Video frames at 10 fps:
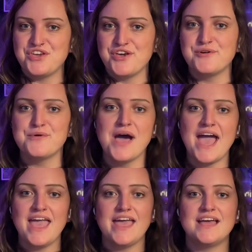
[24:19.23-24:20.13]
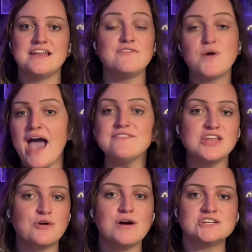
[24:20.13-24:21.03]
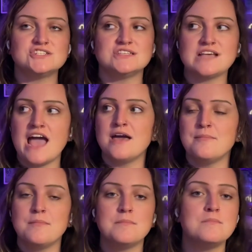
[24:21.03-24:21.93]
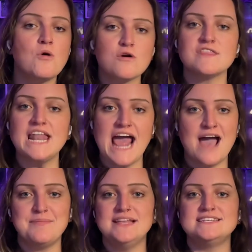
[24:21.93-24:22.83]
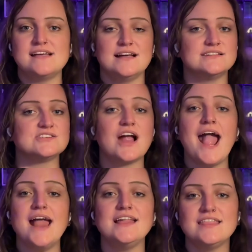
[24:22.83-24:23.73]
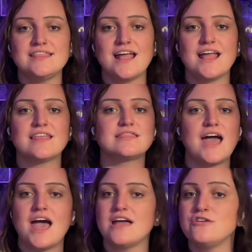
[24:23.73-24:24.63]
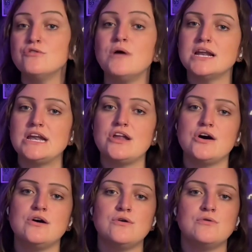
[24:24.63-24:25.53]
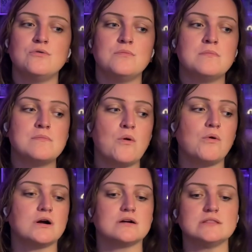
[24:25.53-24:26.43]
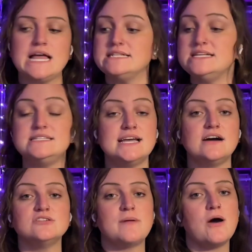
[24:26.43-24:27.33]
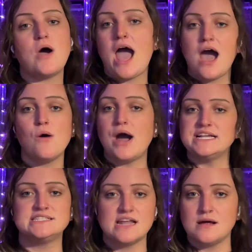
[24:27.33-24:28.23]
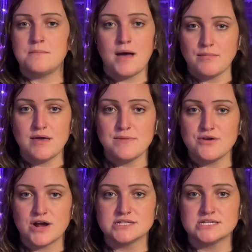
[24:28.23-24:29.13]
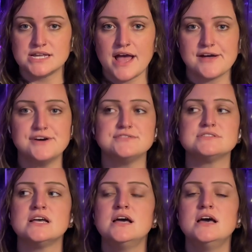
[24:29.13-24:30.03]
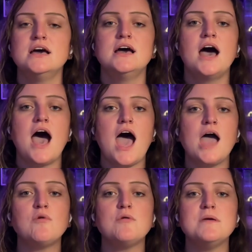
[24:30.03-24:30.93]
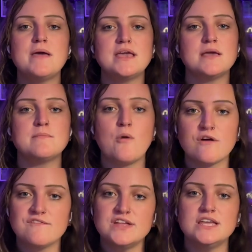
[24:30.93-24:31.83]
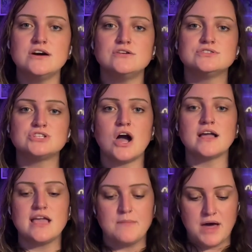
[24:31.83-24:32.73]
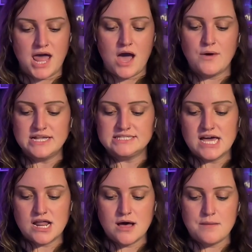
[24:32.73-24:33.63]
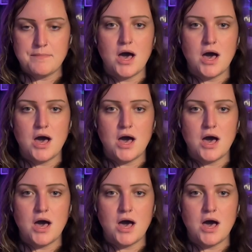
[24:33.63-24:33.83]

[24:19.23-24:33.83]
you. And if you have any questions, I am more than happy to answer anything that you want to know more like detailed about how I set up my baby crested geckos. I will be making more videos talking about how I set up